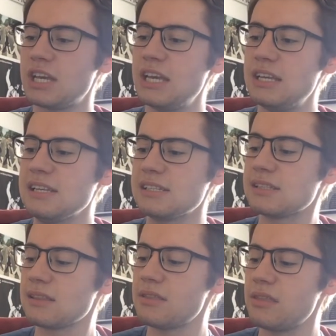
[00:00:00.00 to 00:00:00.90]
like
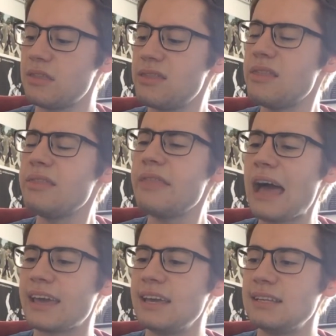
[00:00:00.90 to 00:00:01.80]
he's
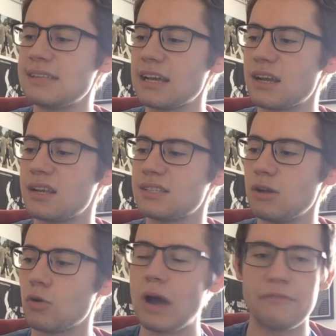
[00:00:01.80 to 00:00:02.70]
like
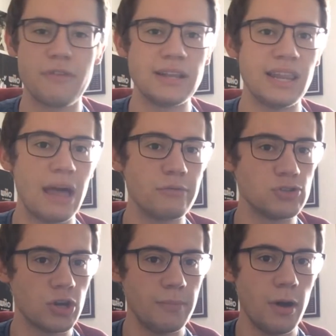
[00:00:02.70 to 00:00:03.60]
still quite friendly like
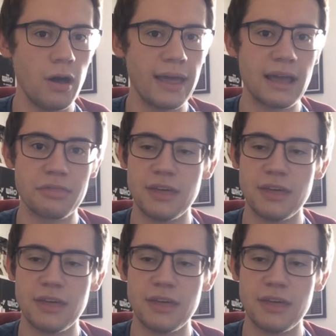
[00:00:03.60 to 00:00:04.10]
with Johnny Marr, like I